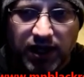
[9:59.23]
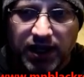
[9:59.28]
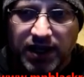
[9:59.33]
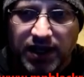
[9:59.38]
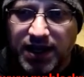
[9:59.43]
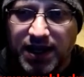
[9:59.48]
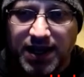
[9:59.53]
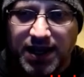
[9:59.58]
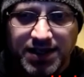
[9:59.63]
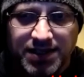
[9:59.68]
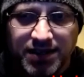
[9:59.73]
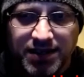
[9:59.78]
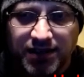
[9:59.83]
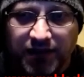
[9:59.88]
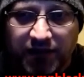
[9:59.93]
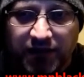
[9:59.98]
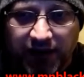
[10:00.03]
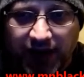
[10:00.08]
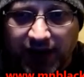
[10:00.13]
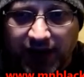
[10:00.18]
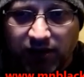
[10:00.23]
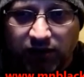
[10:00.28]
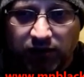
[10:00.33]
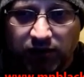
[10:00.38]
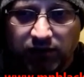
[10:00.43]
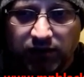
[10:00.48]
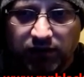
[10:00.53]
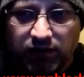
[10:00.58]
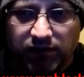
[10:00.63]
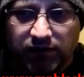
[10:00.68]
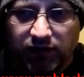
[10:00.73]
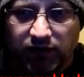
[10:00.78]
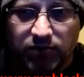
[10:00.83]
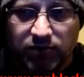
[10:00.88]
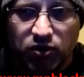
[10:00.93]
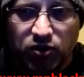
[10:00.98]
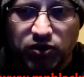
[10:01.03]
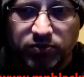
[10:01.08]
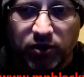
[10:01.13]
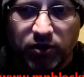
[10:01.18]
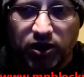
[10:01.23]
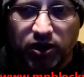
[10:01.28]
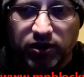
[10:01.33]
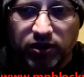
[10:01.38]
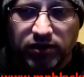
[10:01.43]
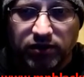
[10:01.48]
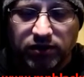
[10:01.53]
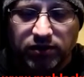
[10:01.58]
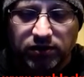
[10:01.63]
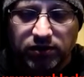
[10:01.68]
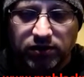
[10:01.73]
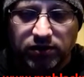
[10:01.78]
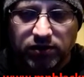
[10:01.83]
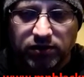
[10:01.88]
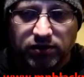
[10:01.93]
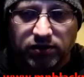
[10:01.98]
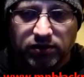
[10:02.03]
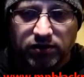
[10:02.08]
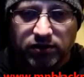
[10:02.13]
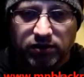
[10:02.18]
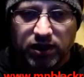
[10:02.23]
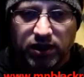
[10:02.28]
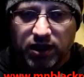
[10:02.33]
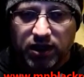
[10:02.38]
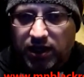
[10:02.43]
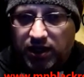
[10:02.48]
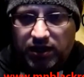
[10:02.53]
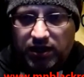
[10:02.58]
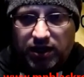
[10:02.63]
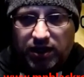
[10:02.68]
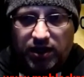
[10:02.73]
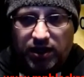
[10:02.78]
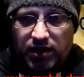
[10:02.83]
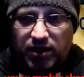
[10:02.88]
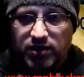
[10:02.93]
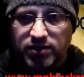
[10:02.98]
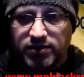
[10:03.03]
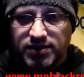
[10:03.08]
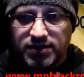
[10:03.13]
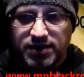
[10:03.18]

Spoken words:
and isn't fatal for the most part. And And